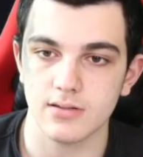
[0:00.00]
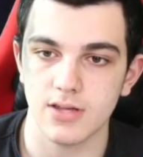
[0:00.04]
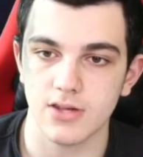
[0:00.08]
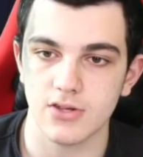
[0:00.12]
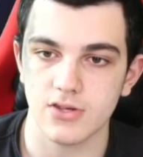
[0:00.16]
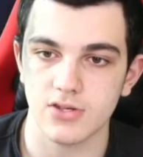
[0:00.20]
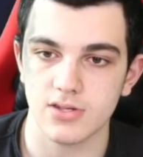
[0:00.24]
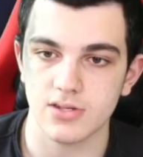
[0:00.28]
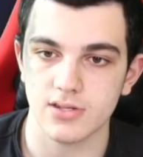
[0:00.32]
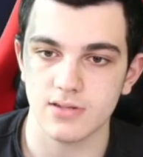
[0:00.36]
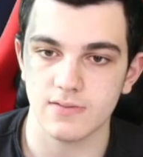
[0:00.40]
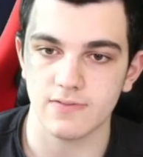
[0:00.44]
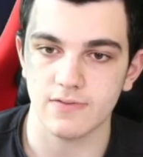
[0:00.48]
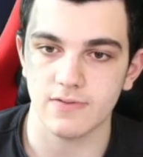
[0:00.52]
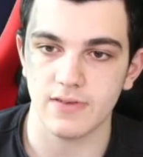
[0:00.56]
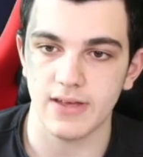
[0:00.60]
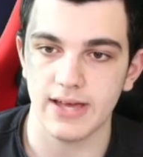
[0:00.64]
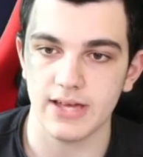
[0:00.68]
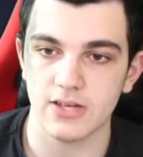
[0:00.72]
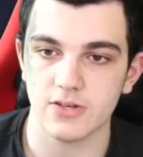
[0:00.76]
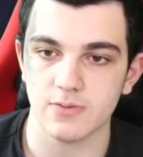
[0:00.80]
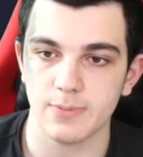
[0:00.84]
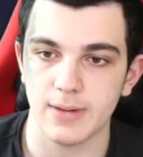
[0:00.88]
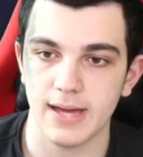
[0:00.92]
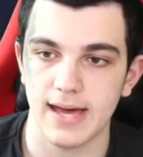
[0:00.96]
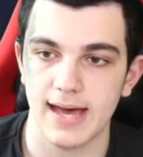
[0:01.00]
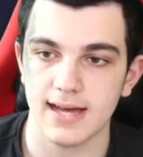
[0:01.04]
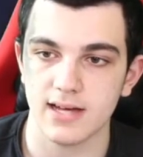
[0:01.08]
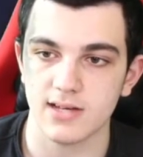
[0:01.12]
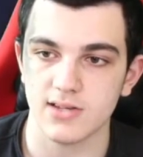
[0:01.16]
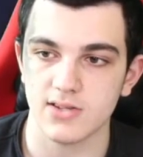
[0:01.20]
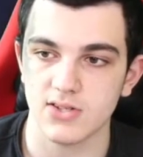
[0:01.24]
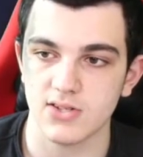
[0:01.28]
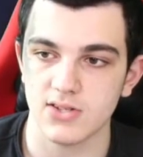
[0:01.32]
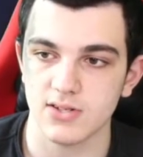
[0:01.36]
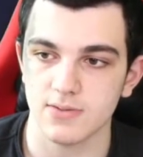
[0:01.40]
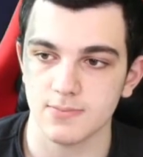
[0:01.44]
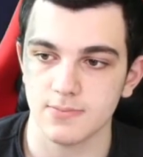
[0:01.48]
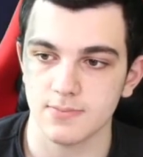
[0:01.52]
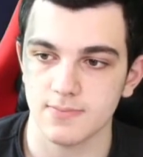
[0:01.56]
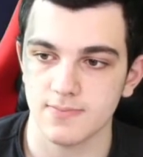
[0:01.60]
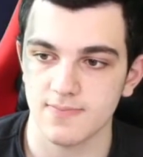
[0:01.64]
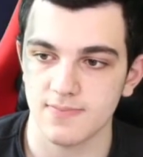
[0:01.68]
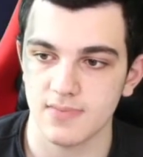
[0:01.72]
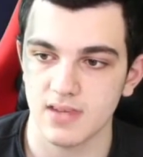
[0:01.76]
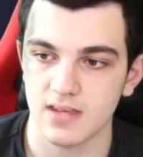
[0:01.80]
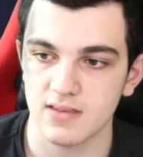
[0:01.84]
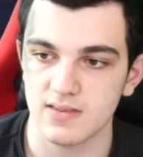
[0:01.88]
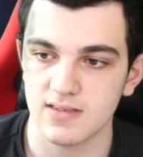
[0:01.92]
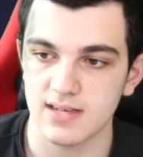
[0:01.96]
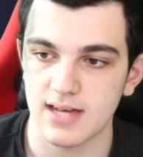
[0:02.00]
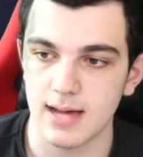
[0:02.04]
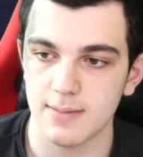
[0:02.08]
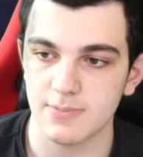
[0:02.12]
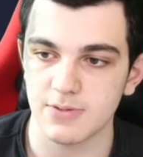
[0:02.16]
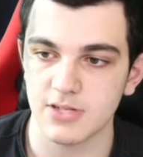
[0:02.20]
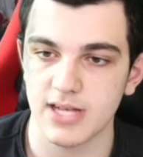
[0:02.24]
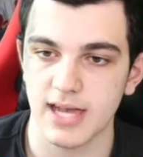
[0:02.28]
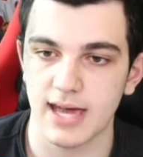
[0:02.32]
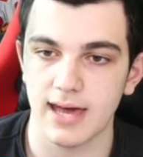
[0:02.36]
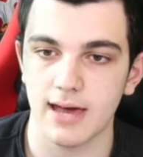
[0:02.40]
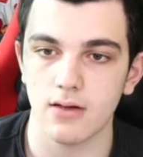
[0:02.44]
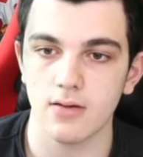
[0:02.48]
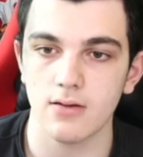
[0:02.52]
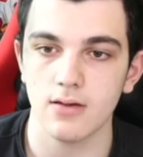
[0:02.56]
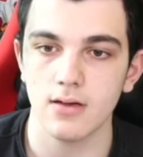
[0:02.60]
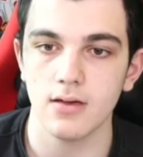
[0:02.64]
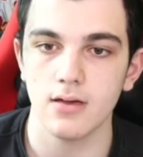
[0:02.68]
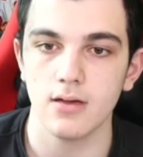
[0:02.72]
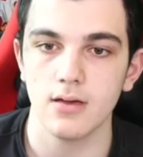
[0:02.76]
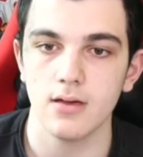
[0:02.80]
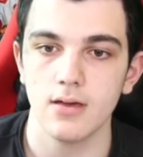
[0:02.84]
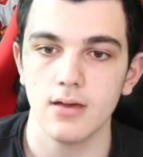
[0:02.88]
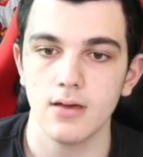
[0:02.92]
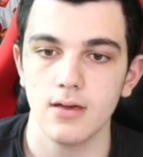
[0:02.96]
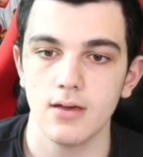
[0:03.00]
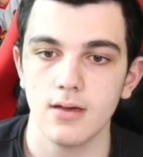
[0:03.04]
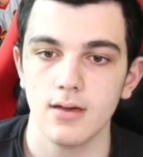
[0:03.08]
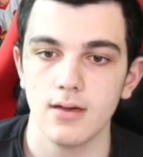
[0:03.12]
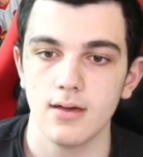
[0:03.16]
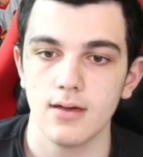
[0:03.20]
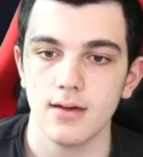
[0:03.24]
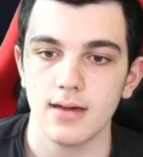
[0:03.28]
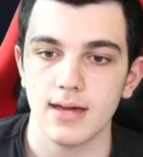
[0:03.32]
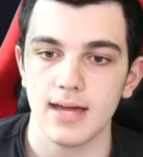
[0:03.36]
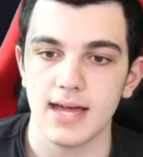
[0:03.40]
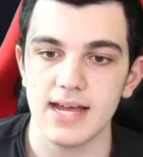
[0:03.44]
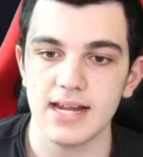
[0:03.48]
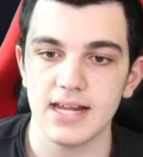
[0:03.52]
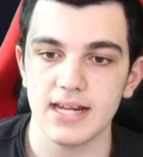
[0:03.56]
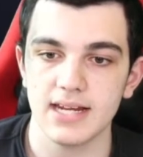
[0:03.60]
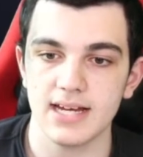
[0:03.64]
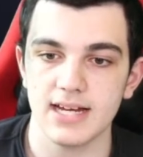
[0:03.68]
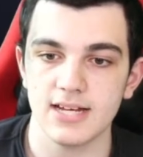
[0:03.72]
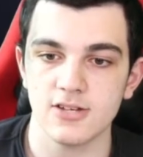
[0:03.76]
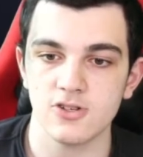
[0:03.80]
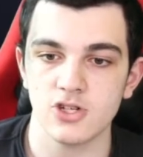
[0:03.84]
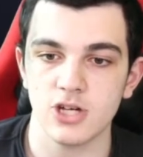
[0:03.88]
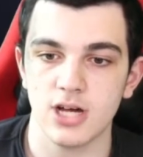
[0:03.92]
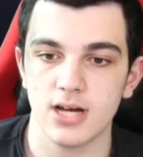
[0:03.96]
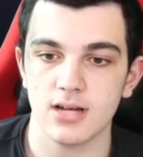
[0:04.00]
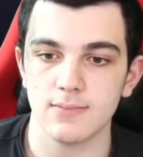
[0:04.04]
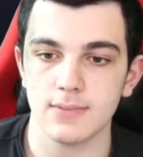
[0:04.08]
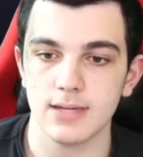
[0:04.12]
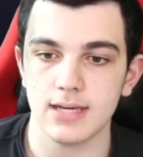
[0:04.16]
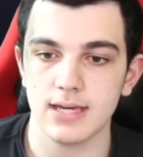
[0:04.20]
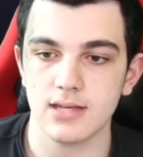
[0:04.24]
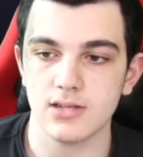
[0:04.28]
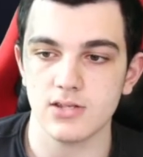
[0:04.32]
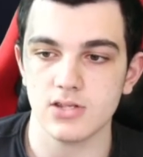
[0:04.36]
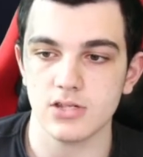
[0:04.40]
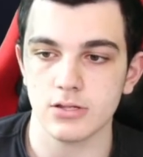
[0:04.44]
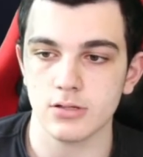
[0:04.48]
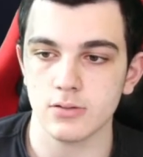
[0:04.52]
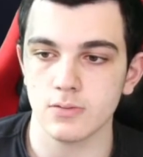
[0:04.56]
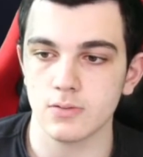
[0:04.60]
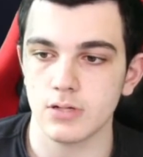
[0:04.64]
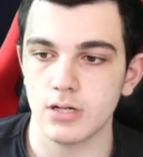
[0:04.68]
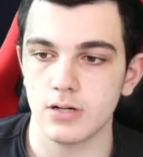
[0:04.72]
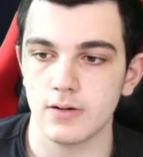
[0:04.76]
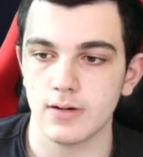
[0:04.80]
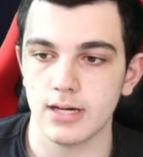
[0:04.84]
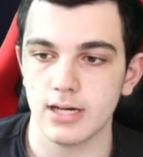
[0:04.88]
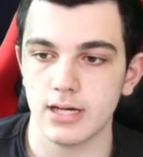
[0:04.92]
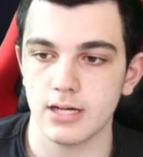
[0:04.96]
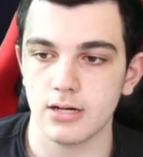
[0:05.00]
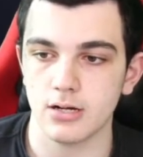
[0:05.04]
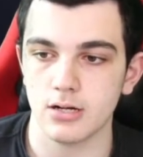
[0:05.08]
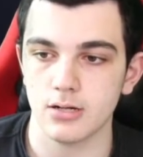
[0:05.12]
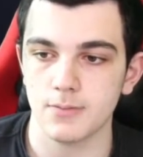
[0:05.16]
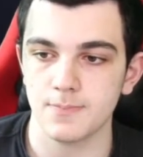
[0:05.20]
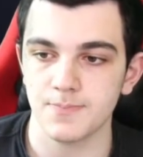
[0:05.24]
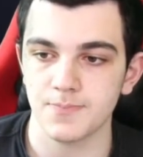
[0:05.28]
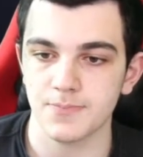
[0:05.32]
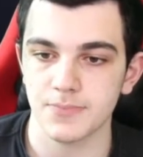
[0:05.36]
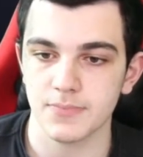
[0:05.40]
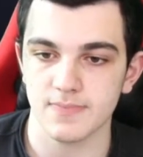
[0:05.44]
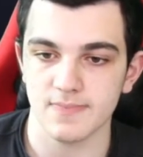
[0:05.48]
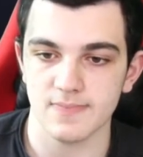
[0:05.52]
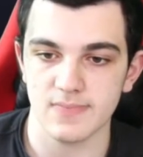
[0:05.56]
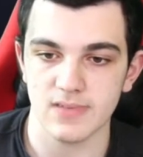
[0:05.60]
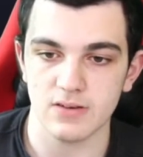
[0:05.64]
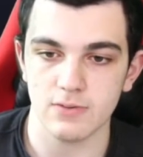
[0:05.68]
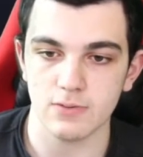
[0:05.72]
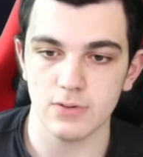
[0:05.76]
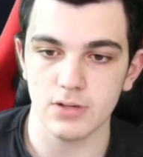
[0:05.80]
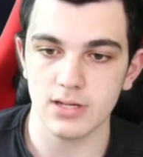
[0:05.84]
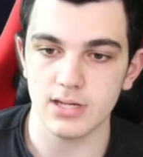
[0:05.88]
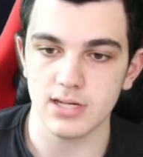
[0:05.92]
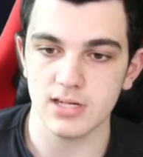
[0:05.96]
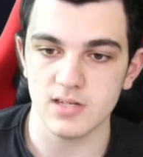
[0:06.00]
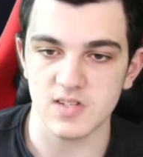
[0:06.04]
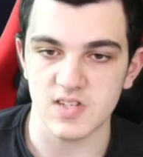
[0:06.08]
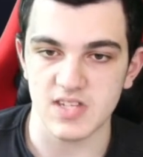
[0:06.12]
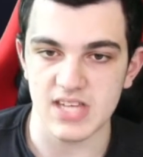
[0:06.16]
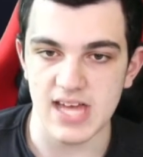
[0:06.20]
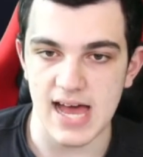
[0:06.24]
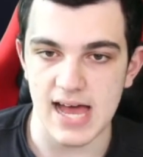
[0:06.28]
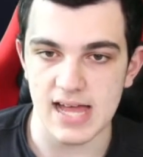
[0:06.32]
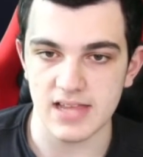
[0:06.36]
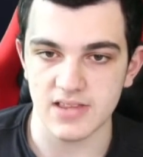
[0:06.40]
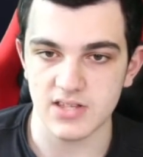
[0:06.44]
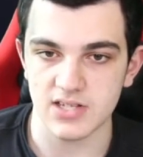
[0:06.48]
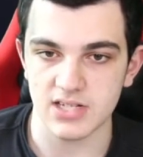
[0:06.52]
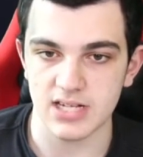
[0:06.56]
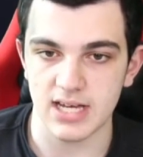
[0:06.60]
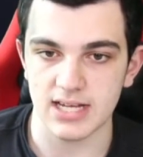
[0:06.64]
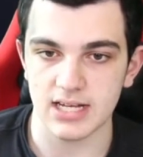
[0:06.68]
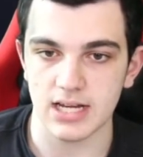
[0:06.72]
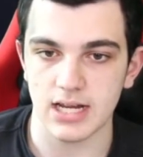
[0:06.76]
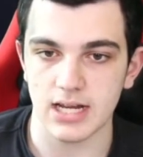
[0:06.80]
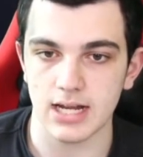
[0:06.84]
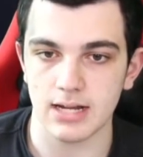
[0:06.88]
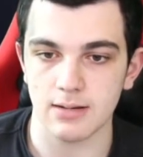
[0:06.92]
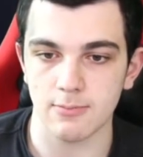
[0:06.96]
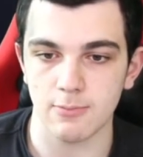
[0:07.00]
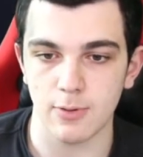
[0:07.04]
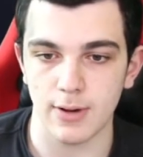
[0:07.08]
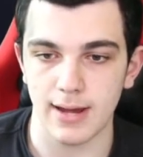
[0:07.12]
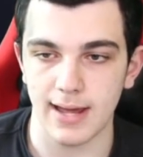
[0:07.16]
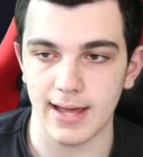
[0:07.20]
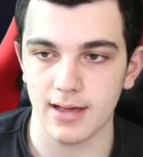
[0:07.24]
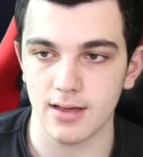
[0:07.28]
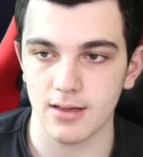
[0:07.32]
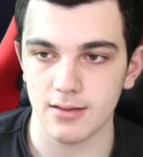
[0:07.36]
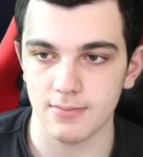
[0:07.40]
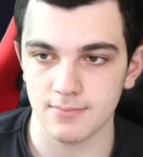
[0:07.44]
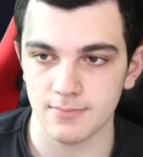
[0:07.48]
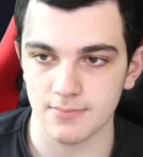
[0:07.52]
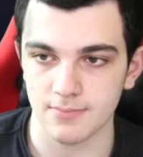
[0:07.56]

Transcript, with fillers: Legends and Flashbacks. Tops Now. 89 John Means, threw a no-hitter. Really good stats, 99 break.